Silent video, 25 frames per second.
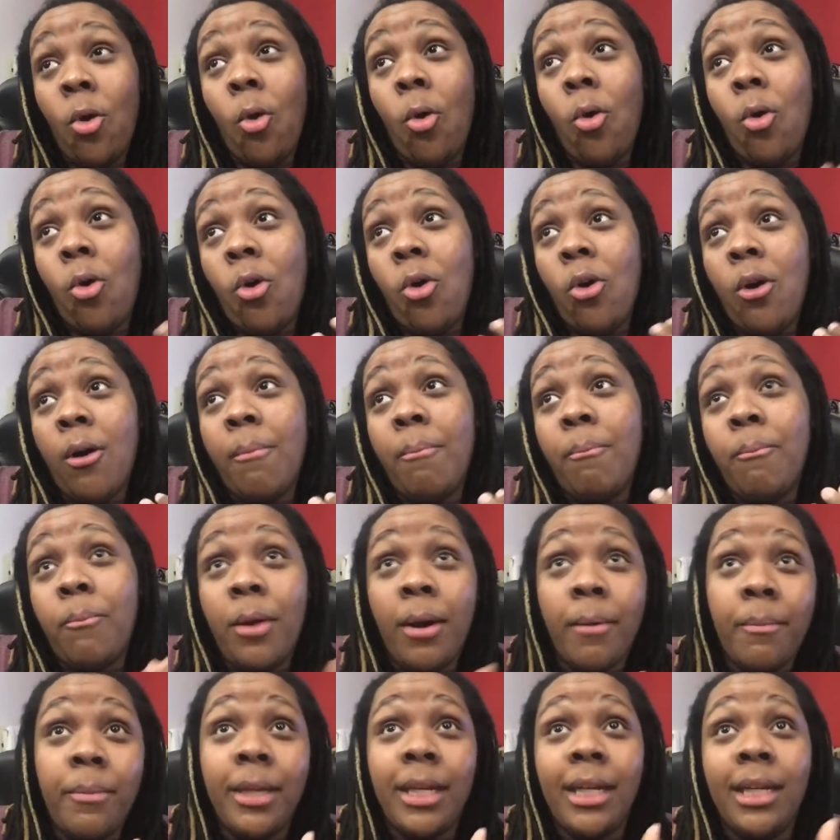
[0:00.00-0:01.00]
or
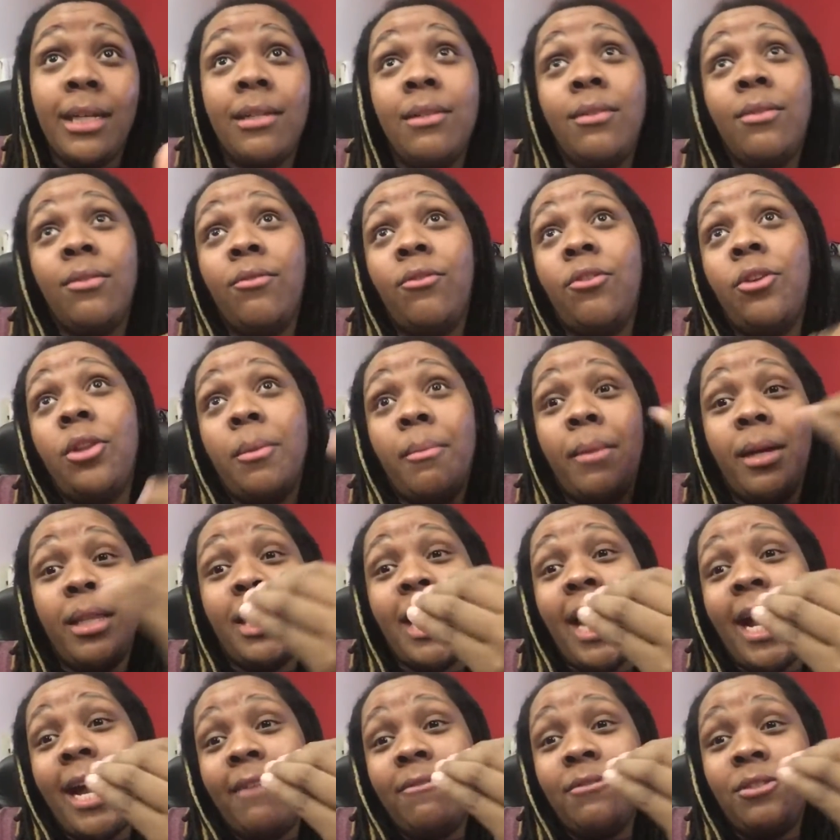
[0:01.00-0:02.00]
prepping it for the month
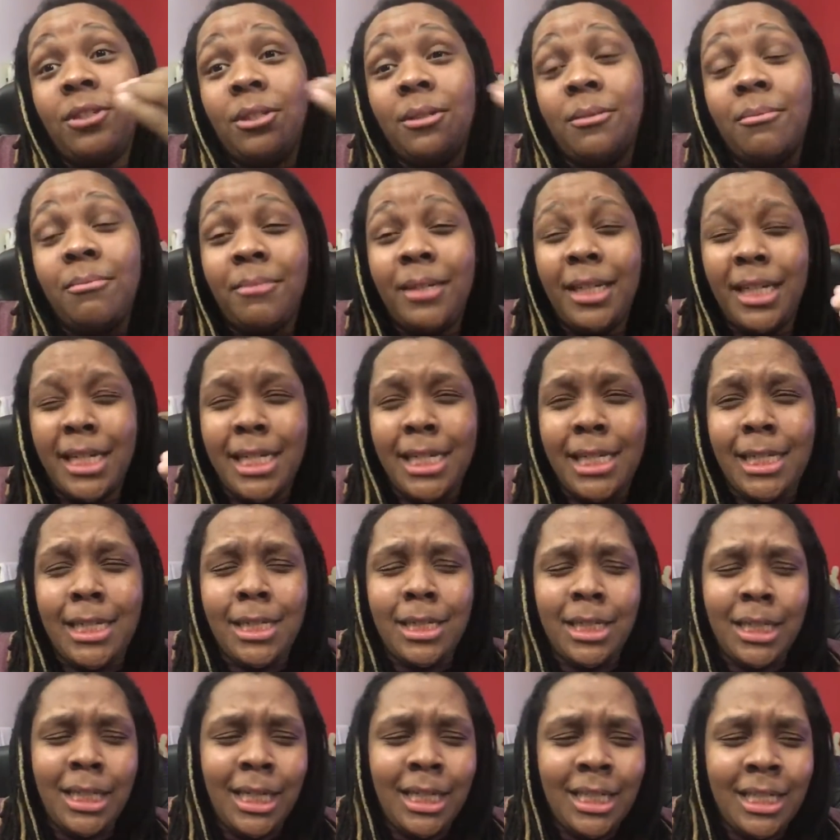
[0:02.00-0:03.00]
after,
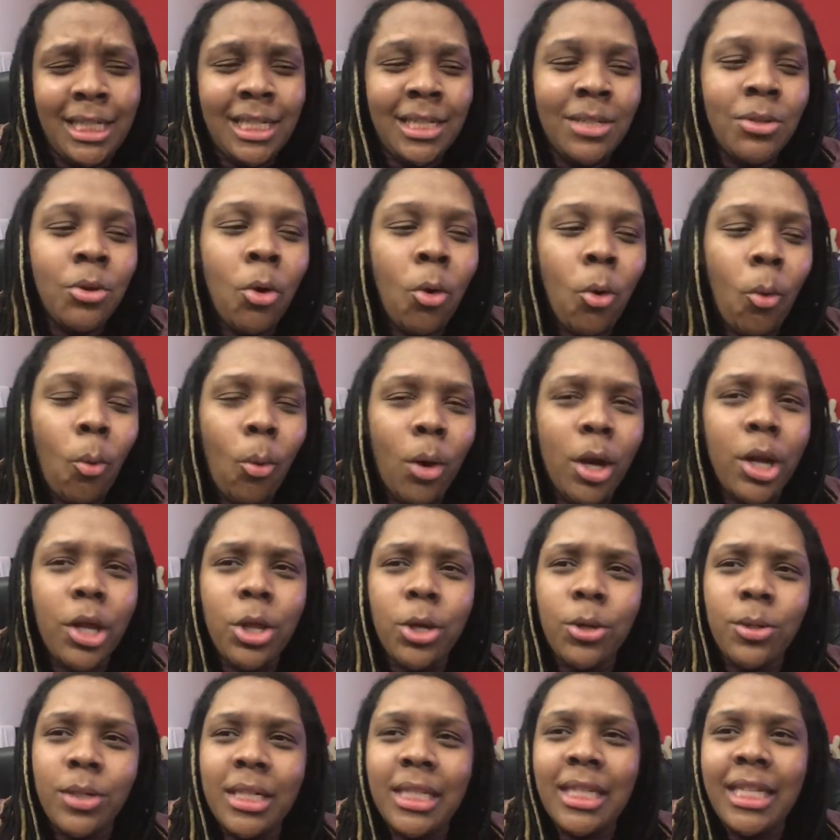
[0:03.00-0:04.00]
because it's one of
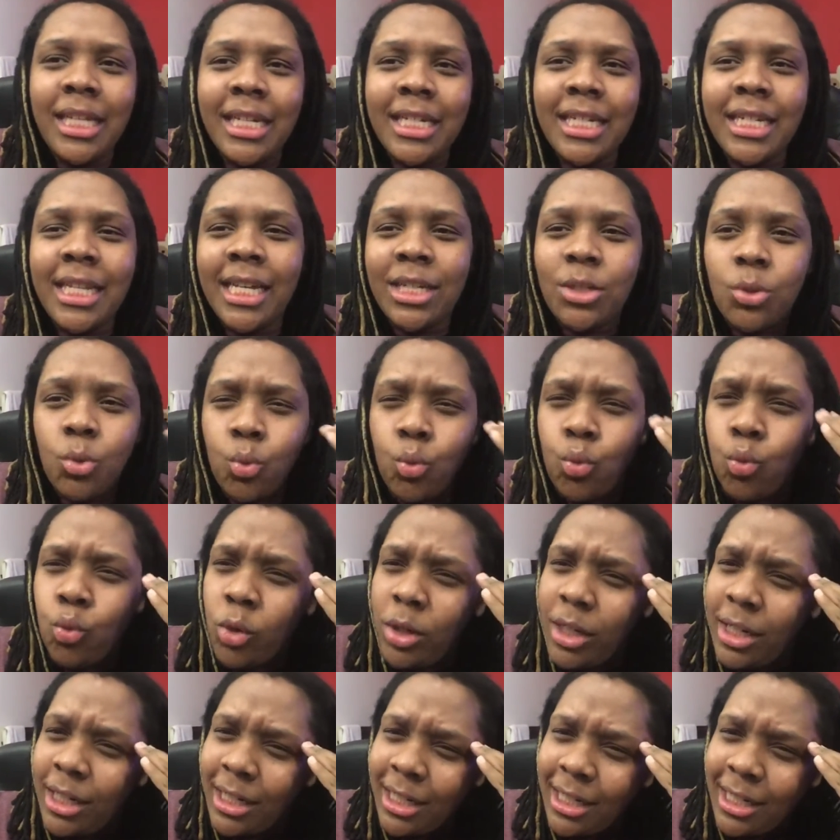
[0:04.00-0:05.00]
those things that's
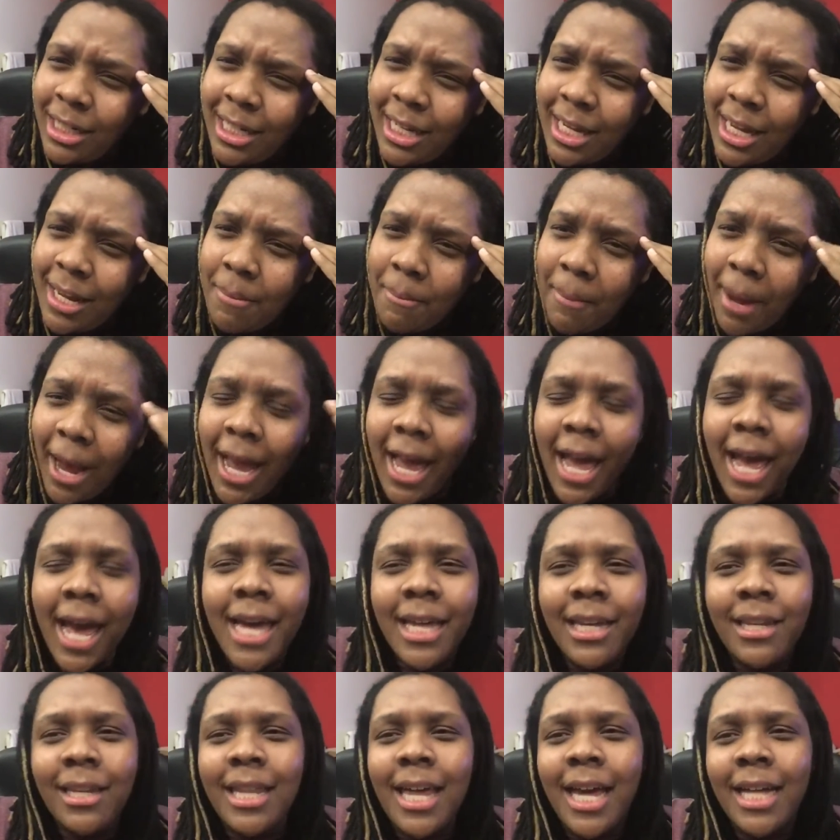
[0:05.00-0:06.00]
really in my
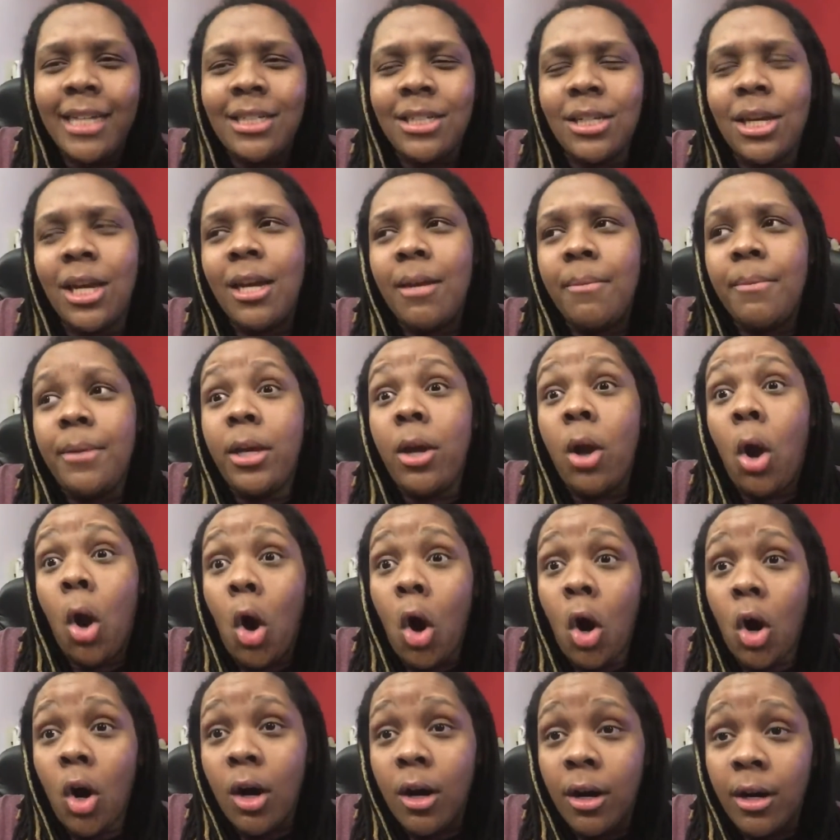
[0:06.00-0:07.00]
head that's gonna be
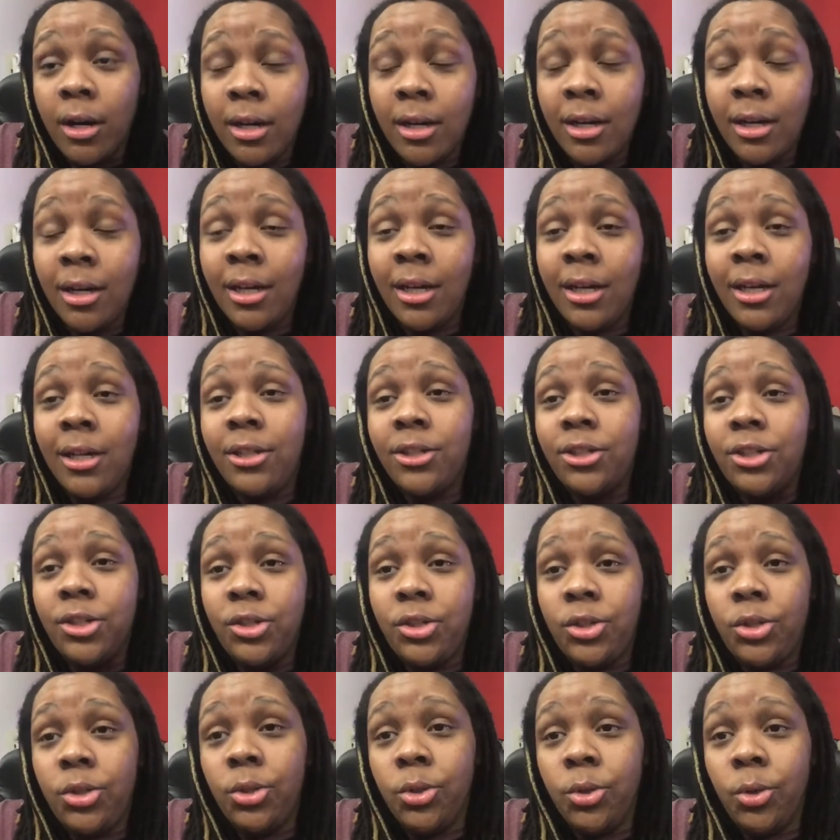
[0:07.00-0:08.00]
hard to
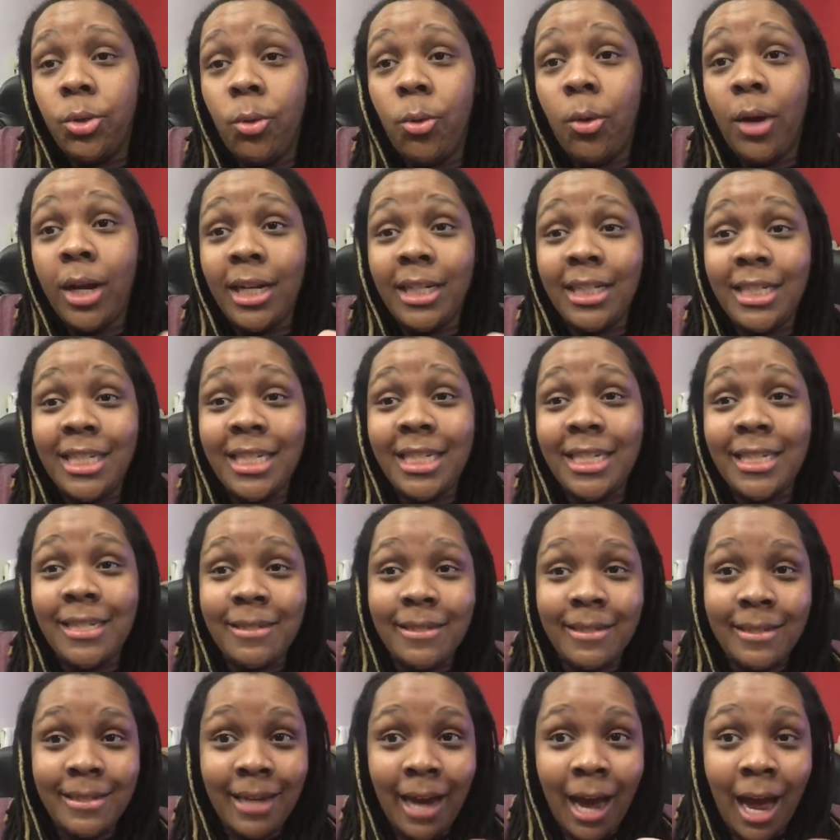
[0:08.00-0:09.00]
do when
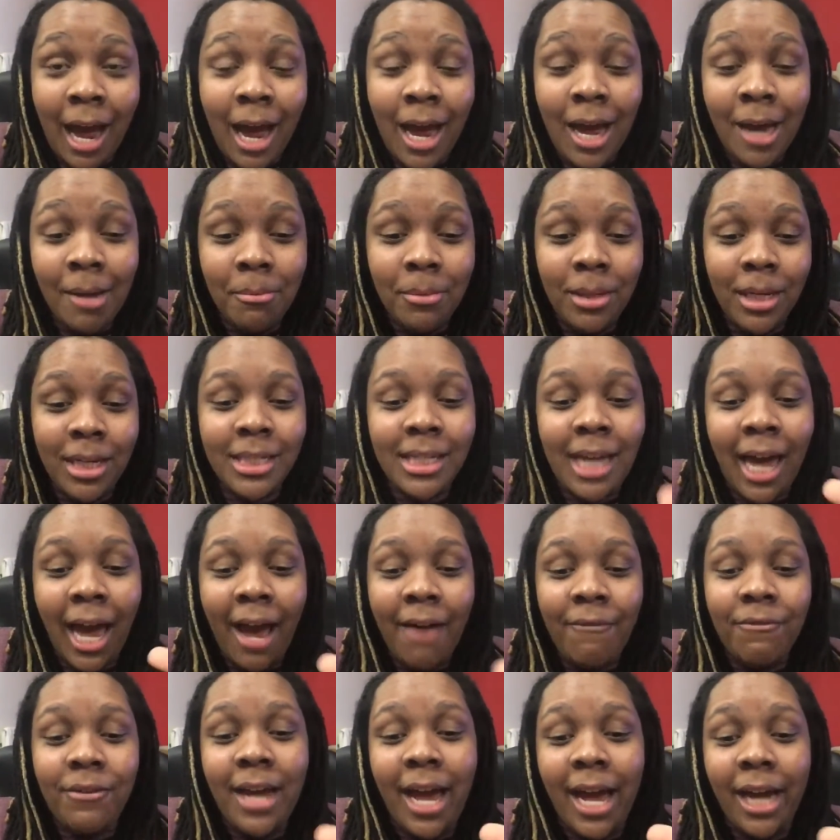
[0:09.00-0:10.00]
it's time, because I
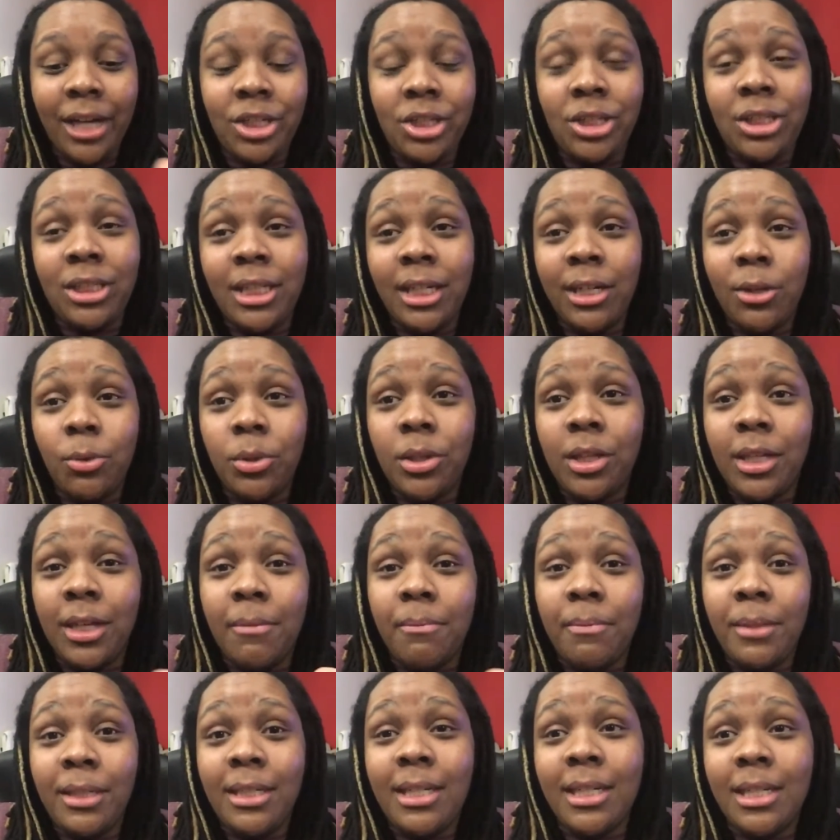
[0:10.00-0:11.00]
have to actually stick with it
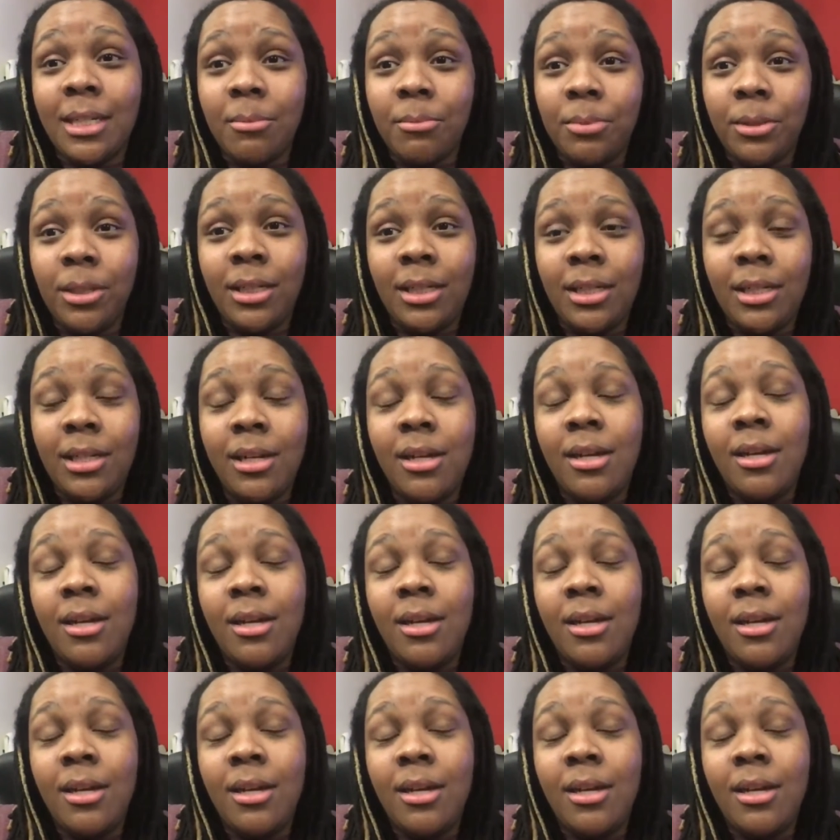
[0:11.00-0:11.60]
and be disciplined